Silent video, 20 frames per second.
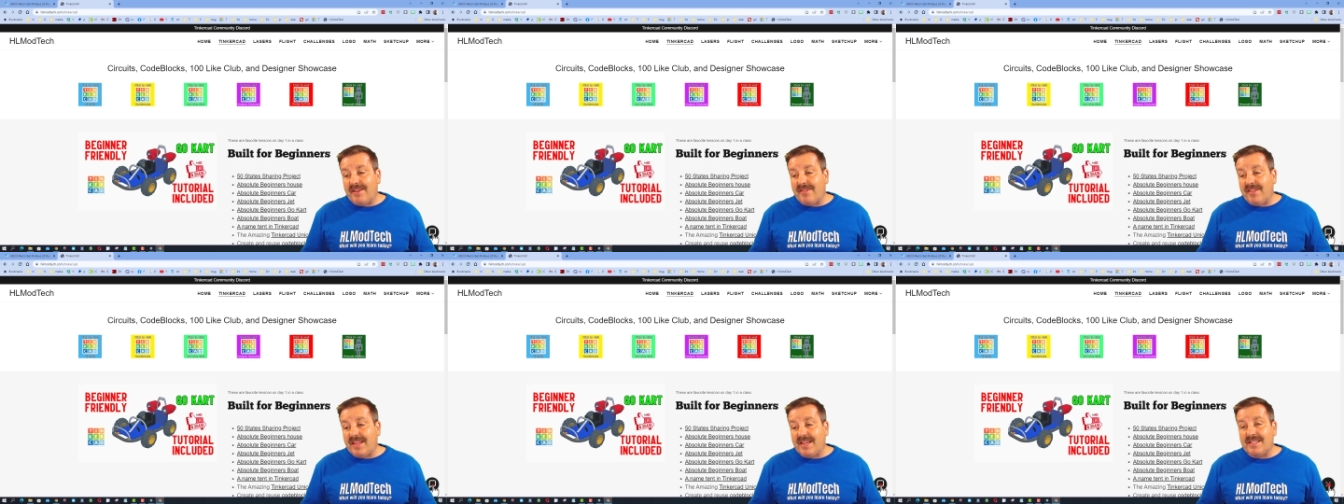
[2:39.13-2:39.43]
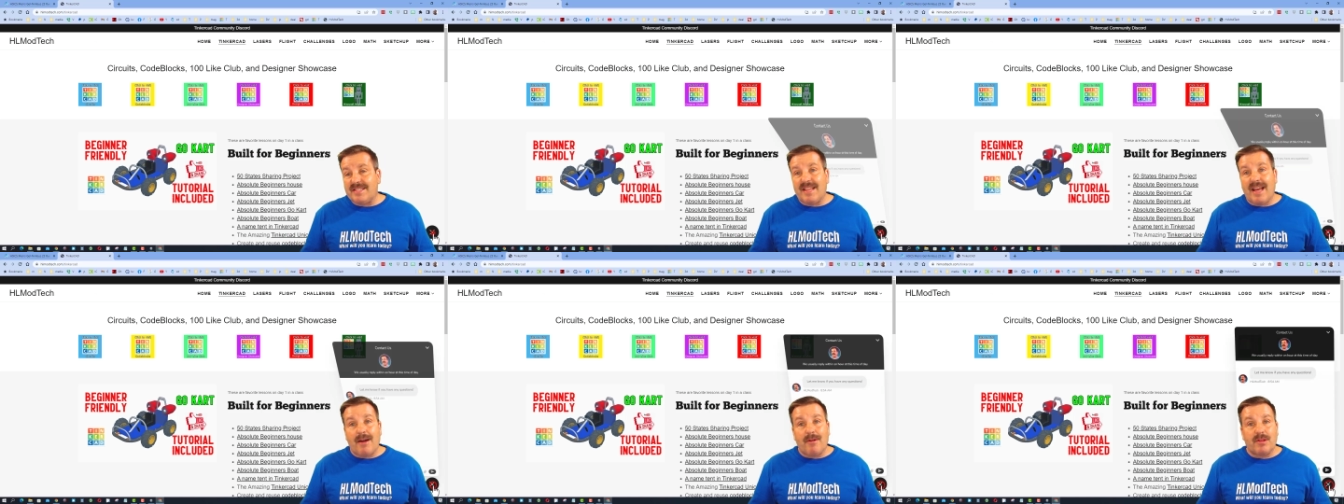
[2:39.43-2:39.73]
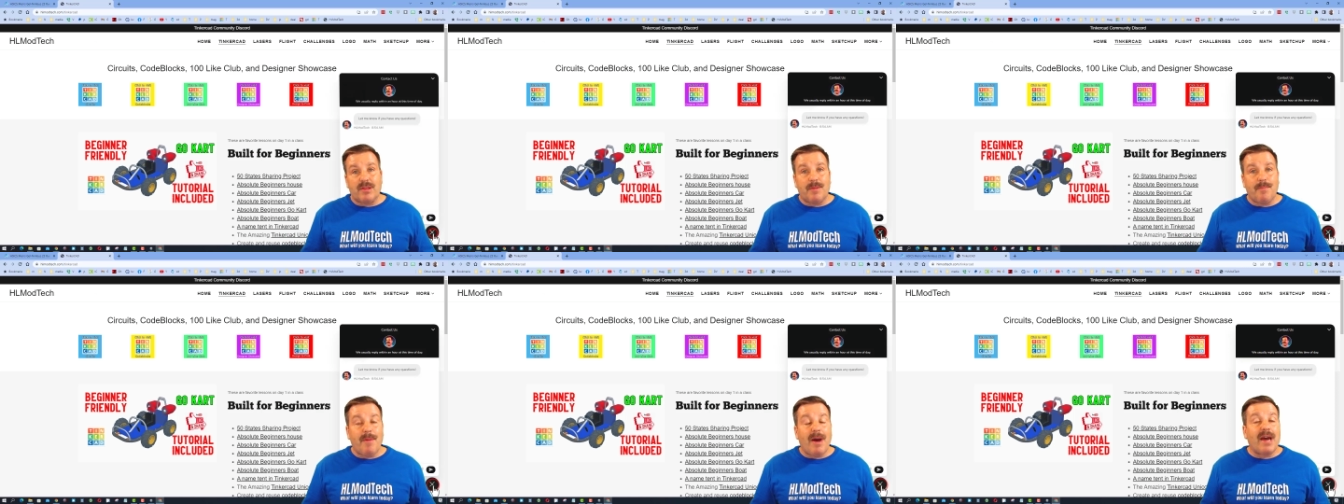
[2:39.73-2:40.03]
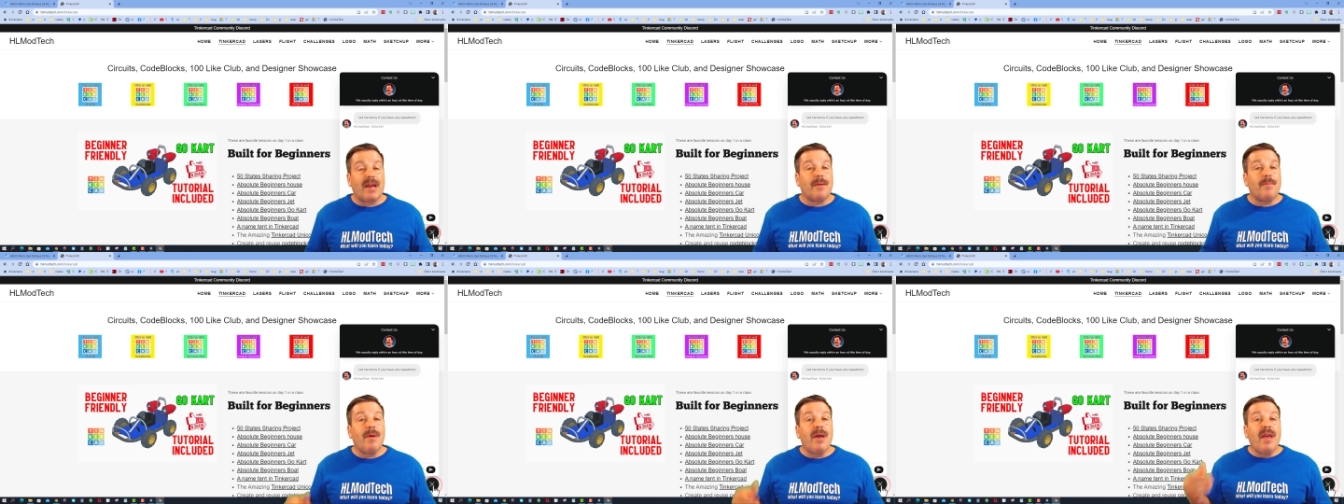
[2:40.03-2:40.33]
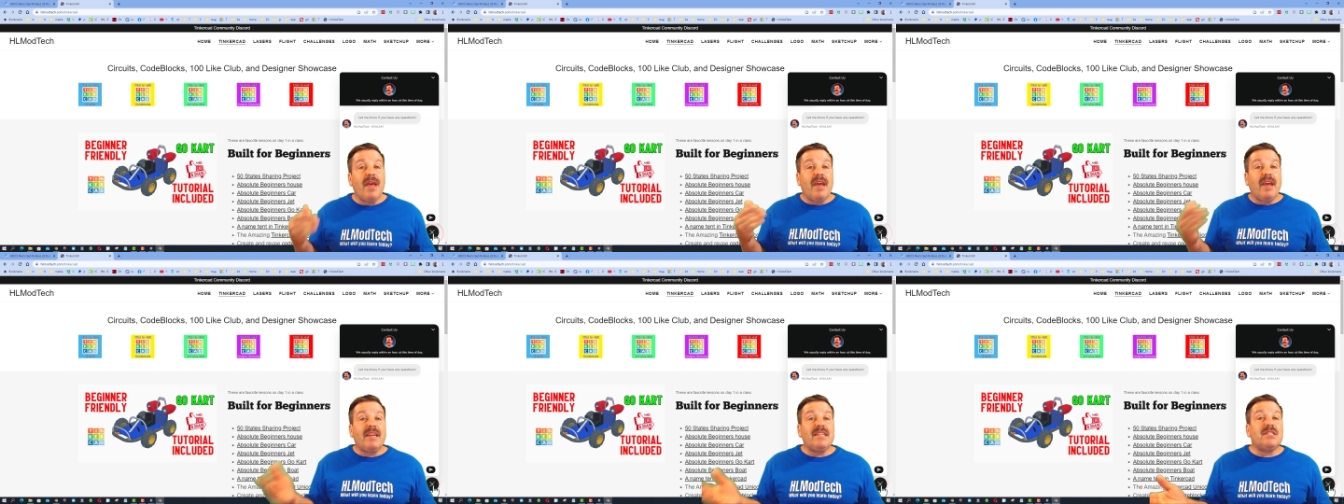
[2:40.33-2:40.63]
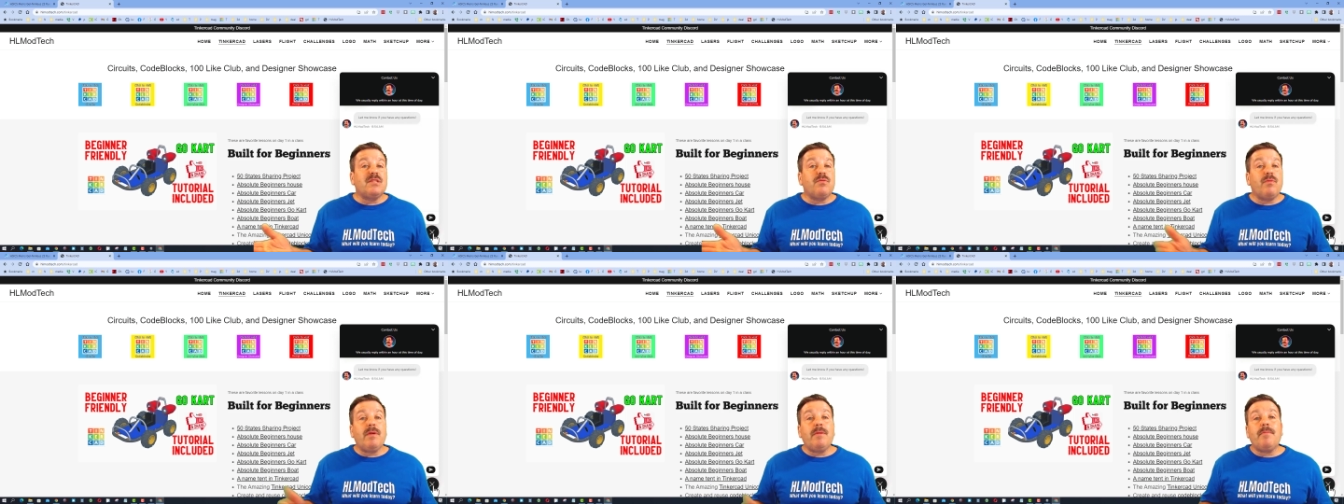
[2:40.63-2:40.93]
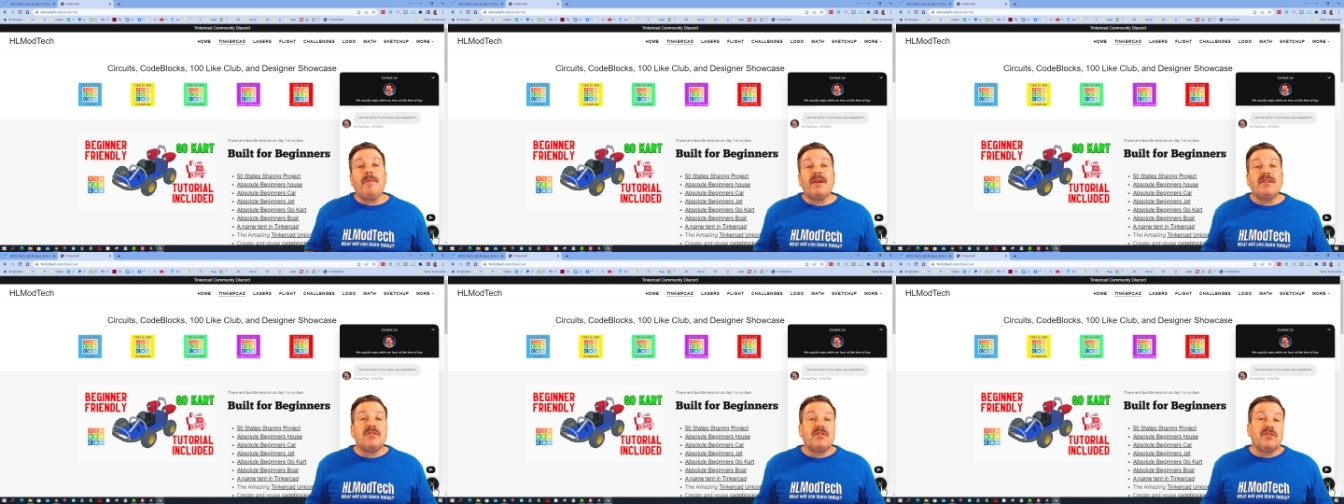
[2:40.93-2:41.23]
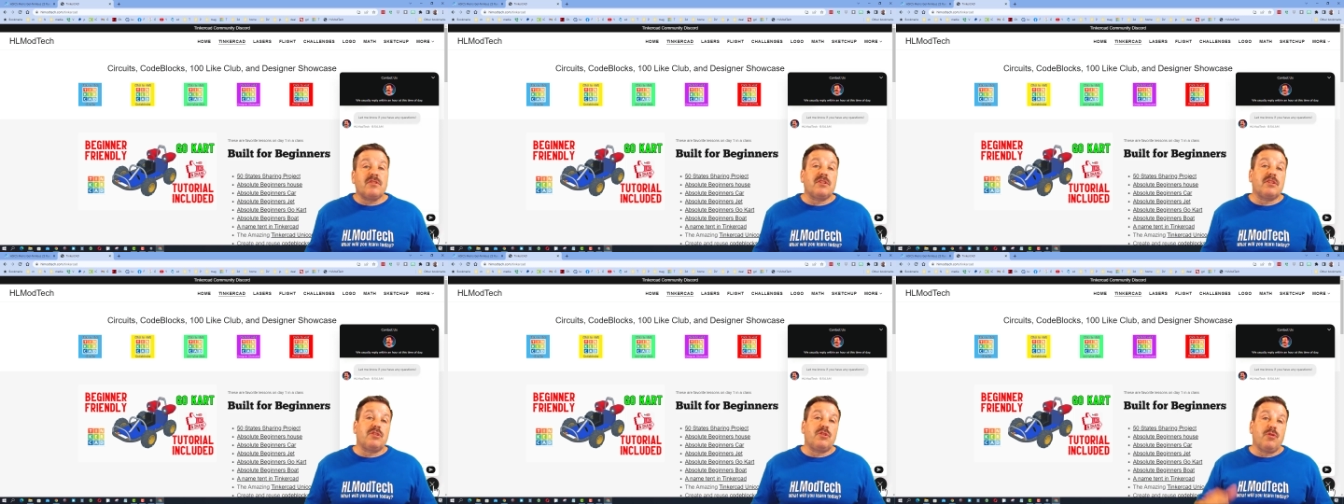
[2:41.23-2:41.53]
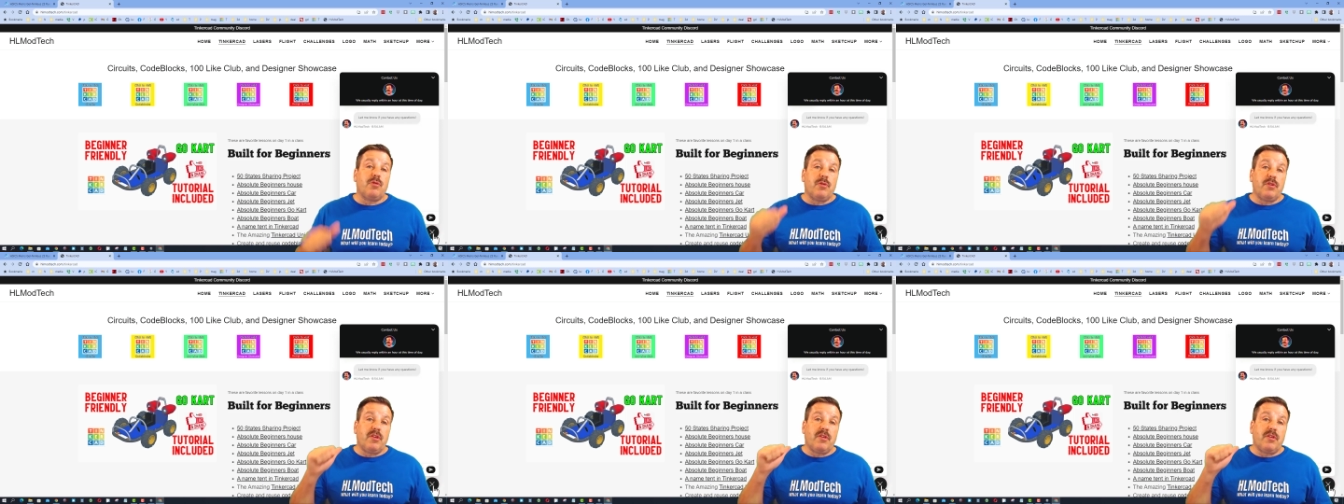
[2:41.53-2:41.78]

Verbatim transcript: and then down at the bottom, a sweet messaging tool.